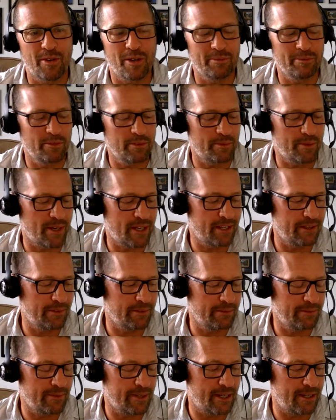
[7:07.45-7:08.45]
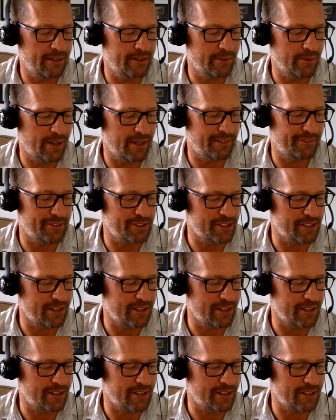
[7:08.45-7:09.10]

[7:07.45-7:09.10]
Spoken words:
when my wife is